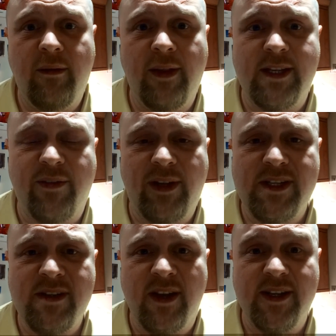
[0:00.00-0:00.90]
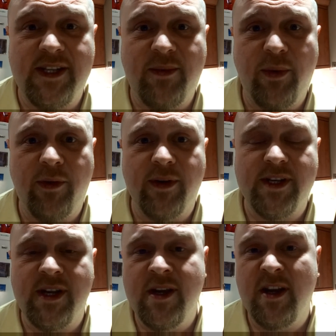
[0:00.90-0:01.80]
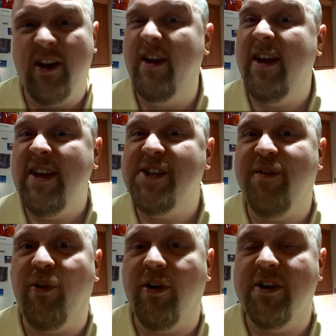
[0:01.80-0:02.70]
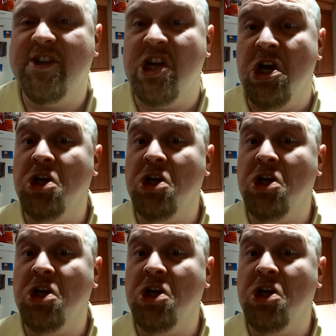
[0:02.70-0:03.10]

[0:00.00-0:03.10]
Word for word: Let's have a listen and see whether it's going to hiss for us.